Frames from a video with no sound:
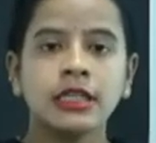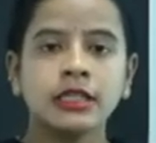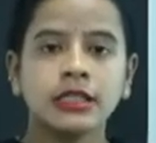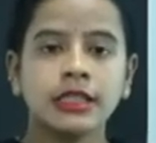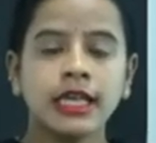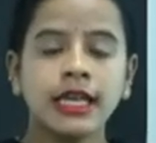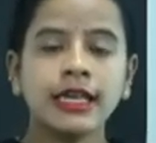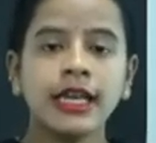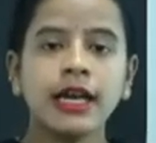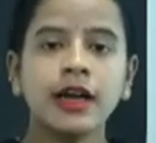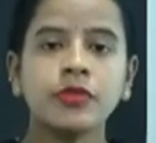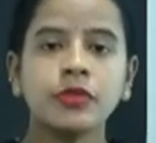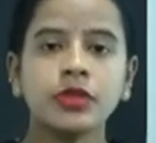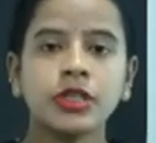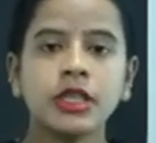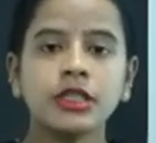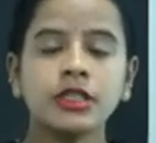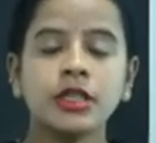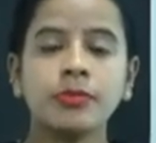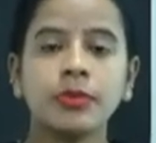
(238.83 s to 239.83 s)
Then
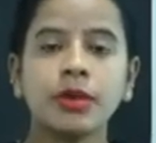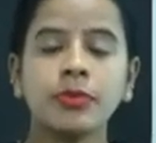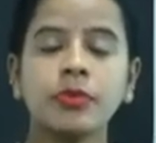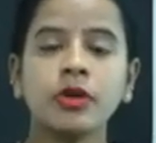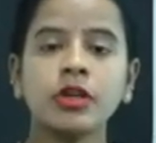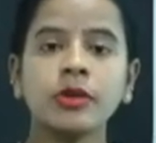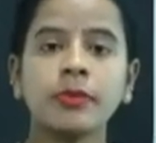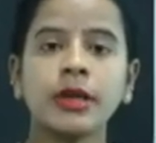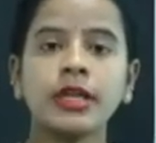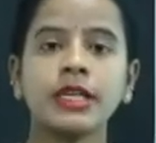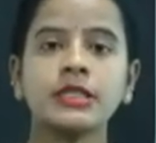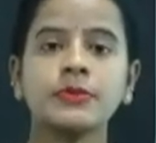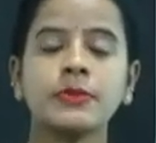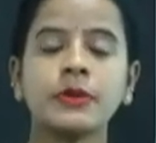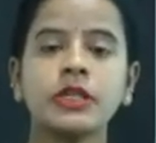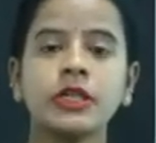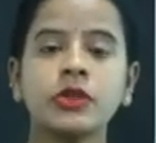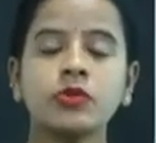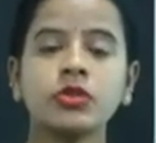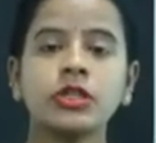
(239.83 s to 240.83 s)
after the memory
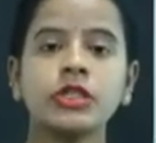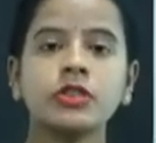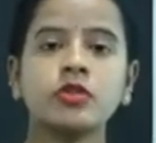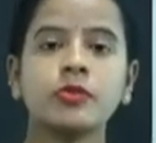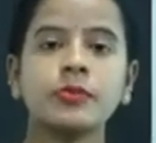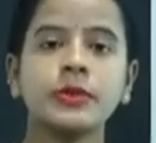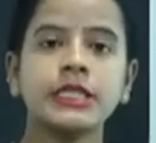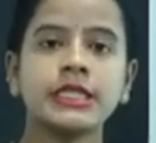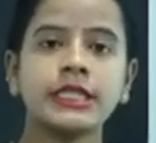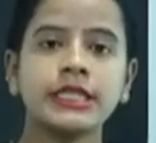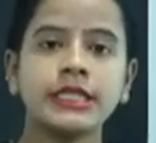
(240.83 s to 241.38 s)
management unit to be